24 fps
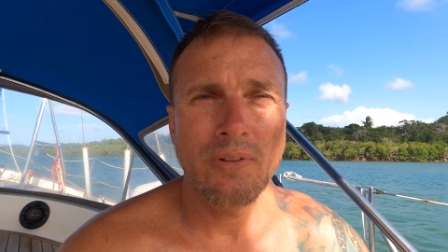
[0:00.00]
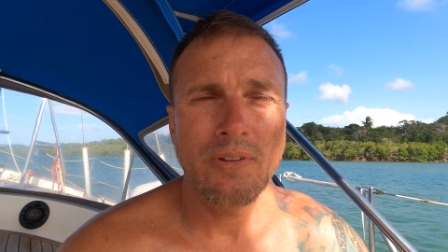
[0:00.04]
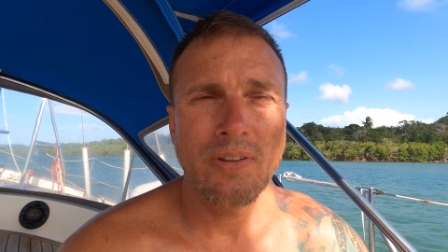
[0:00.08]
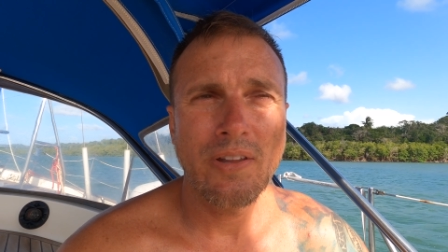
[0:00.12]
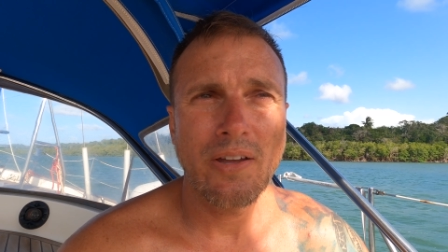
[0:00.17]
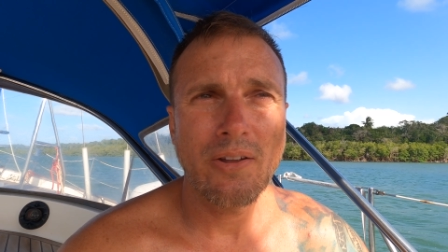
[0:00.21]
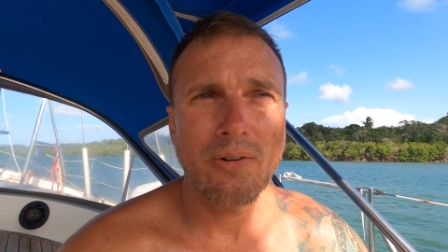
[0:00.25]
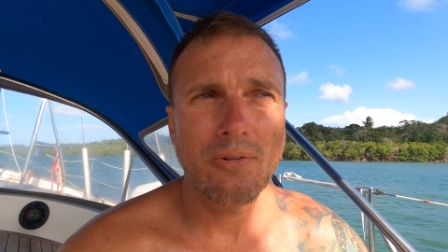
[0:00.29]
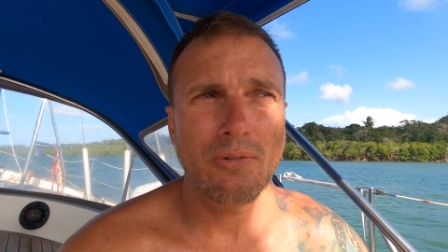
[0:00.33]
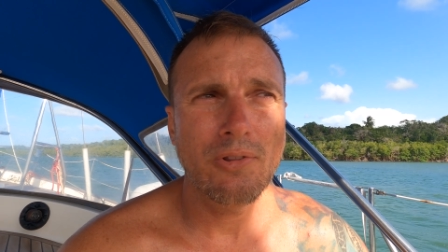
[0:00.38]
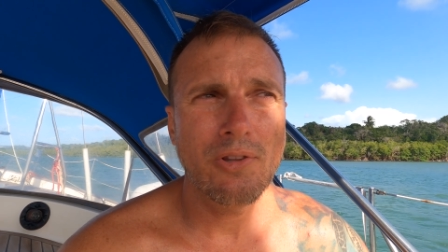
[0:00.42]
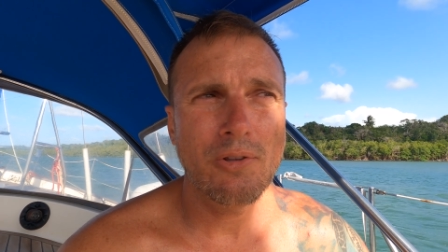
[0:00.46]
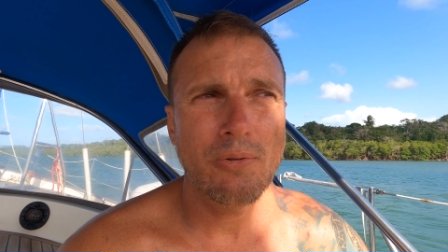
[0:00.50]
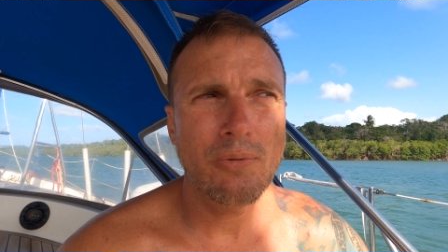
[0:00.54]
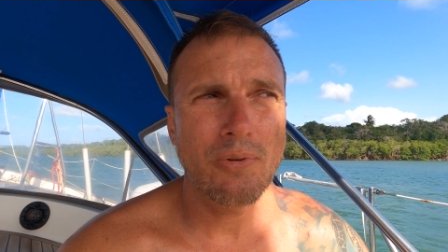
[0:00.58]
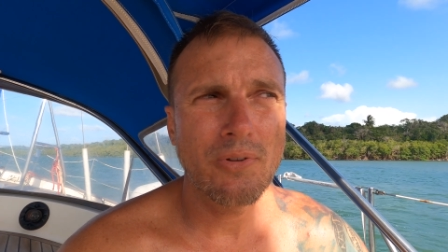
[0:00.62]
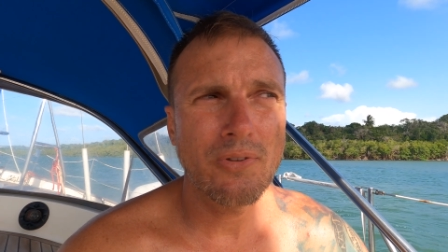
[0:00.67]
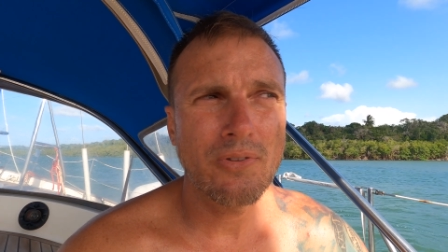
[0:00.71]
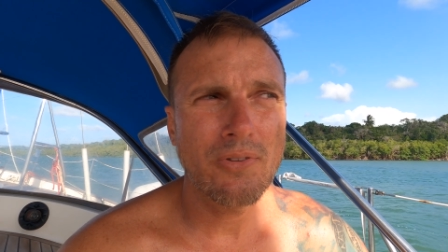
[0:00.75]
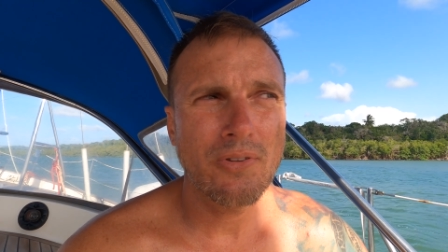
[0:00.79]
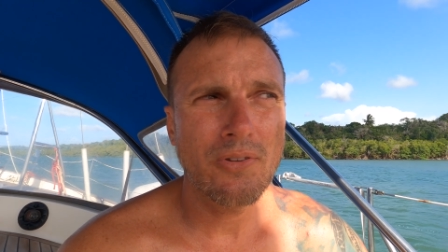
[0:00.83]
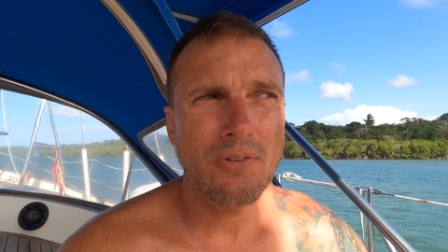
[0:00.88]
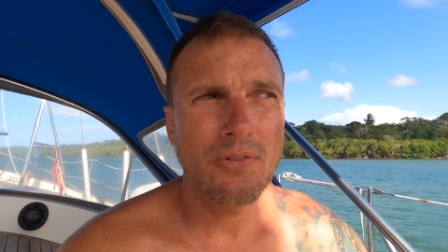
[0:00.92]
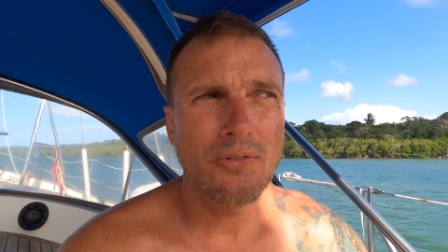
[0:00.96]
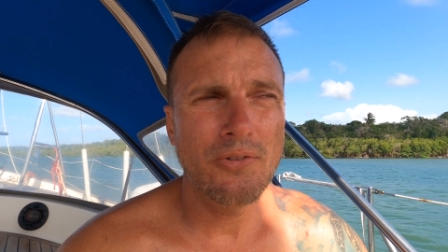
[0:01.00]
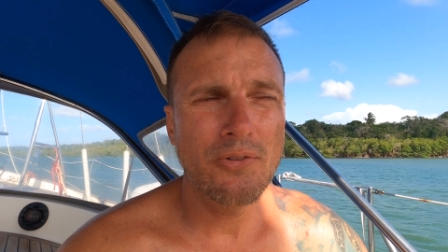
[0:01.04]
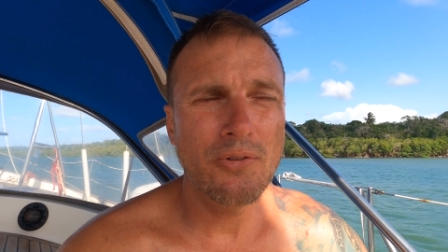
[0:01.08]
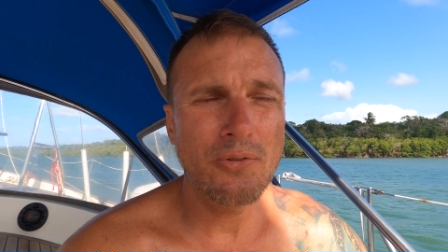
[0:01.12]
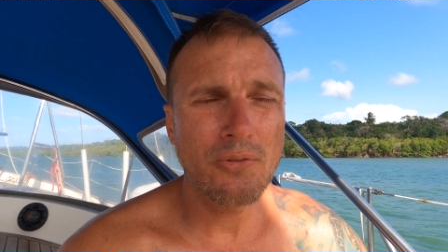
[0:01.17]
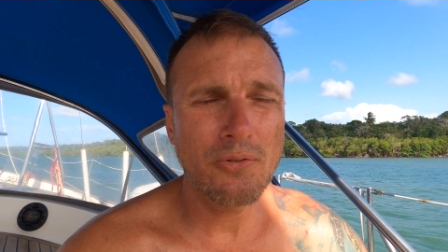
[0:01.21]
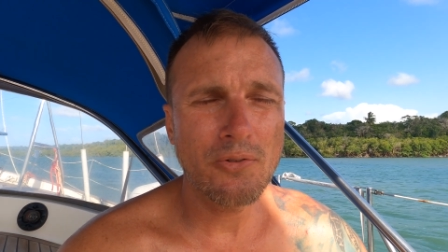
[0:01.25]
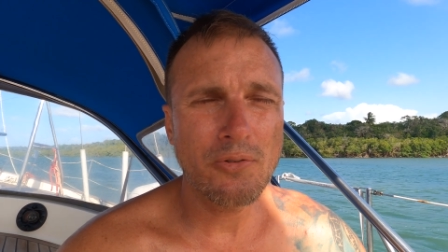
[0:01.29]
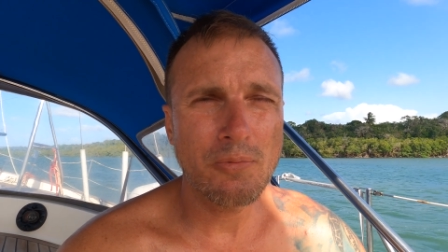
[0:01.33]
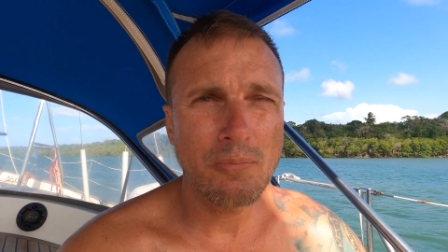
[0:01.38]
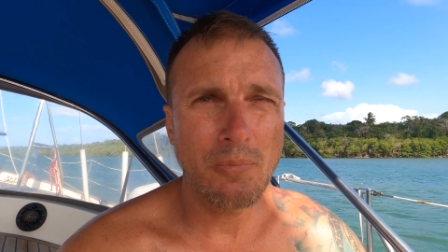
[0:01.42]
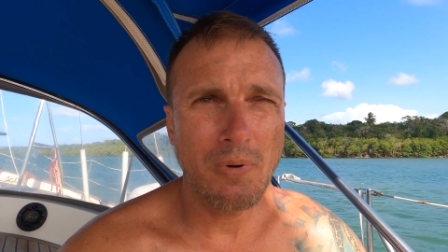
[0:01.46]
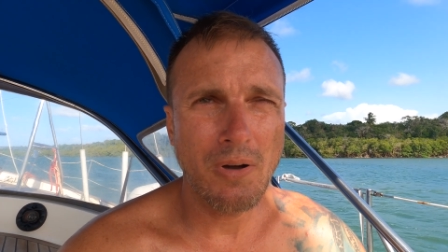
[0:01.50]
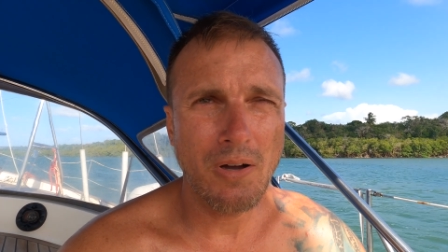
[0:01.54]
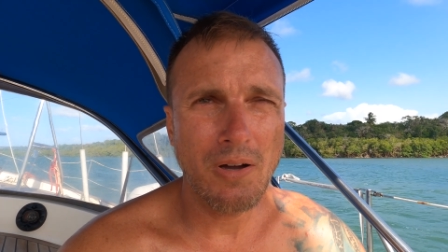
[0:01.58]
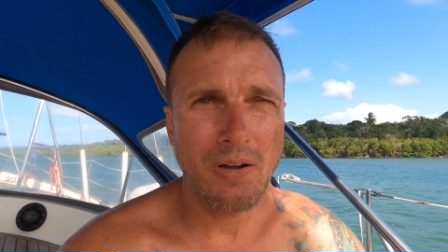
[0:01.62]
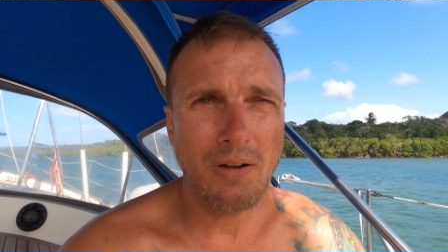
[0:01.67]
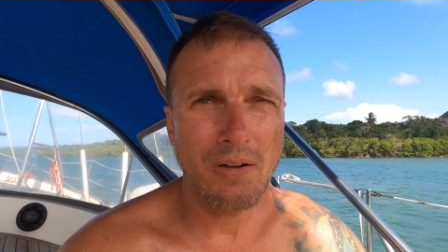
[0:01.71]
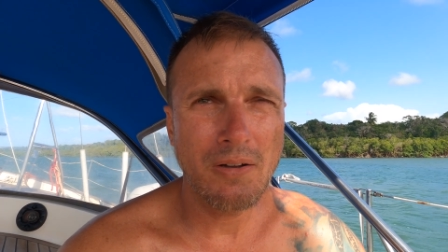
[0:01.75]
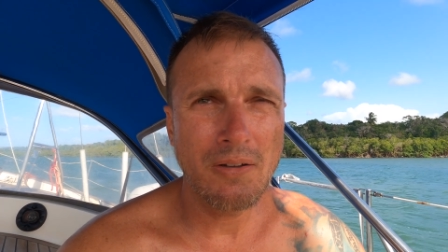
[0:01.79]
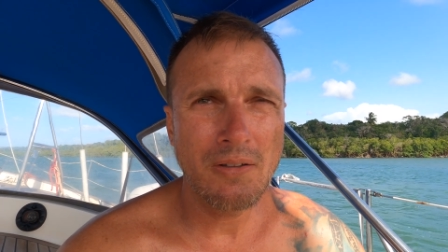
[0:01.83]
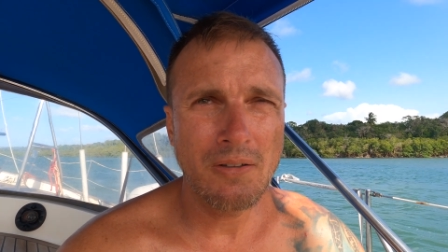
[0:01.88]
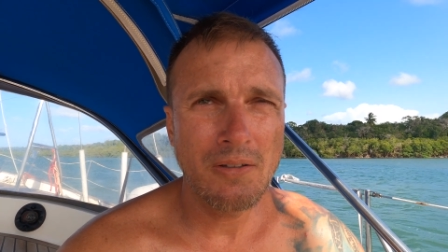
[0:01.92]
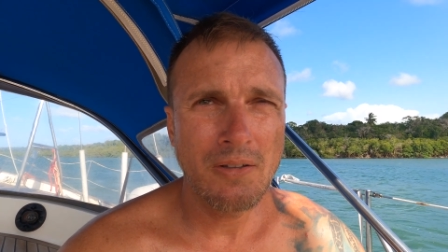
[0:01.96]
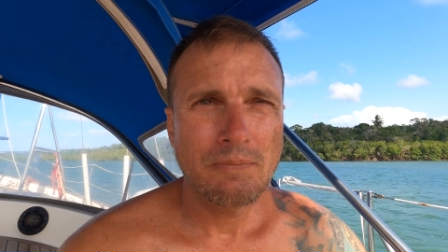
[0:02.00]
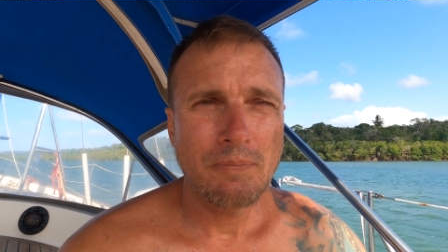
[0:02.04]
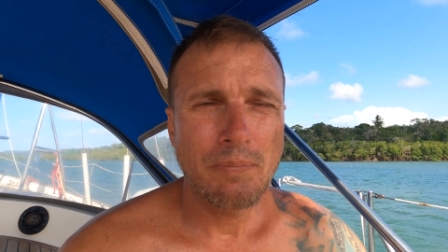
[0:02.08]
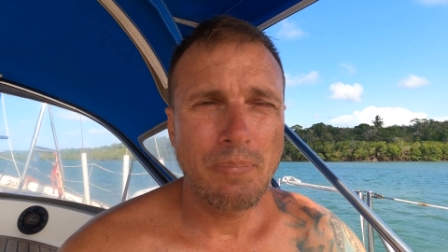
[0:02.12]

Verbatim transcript: not only was too small,